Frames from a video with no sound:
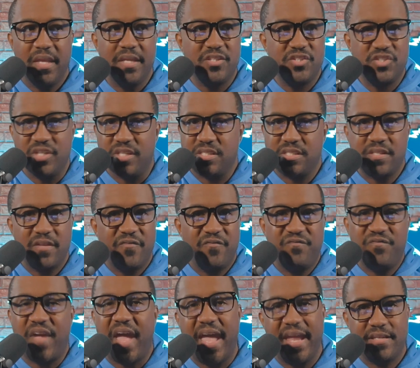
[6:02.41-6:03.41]
It's just
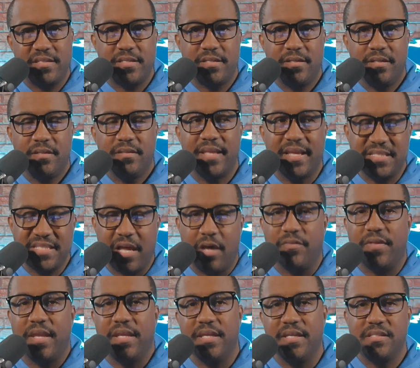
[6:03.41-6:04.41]
fact. That's
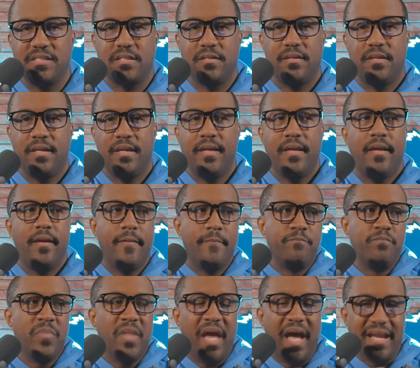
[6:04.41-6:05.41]
how that is.
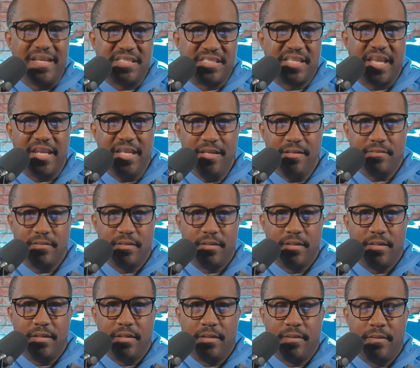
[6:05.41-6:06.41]
I said it
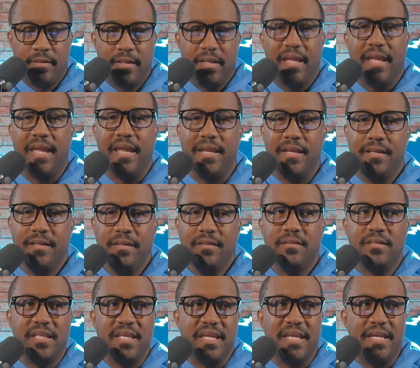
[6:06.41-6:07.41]

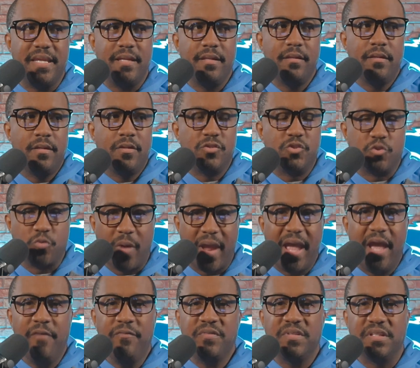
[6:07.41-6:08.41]
in the
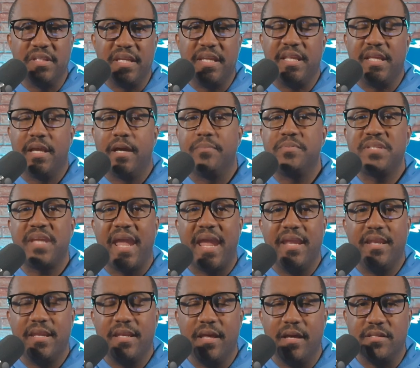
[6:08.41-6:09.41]
draft leading up to
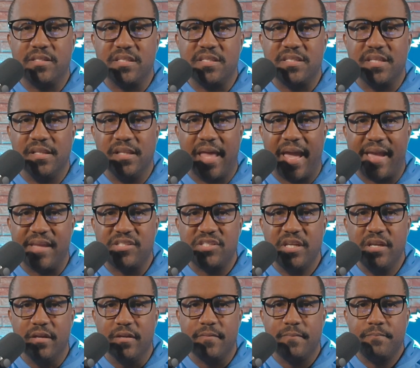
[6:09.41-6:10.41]
Aiden Hutchinson
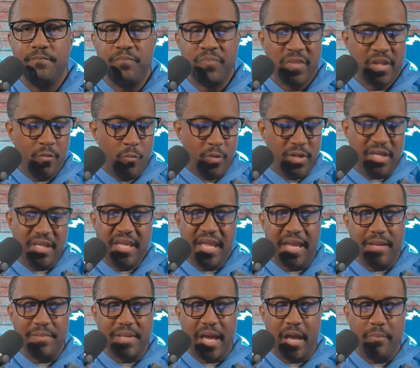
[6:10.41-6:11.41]
last year. When it
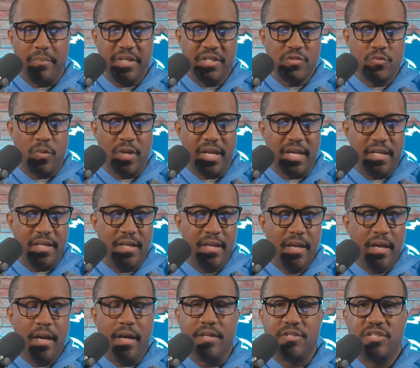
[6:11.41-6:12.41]
came down between
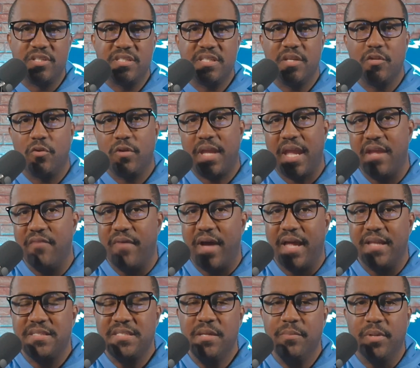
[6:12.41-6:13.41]
Hutchinson or
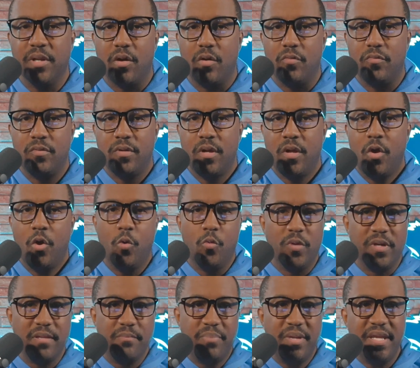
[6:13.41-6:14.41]
Kayvon Thibodeau,
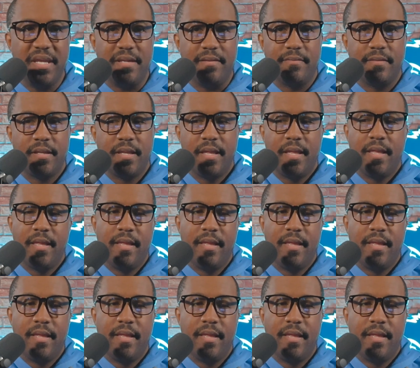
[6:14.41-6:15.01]
who would it be?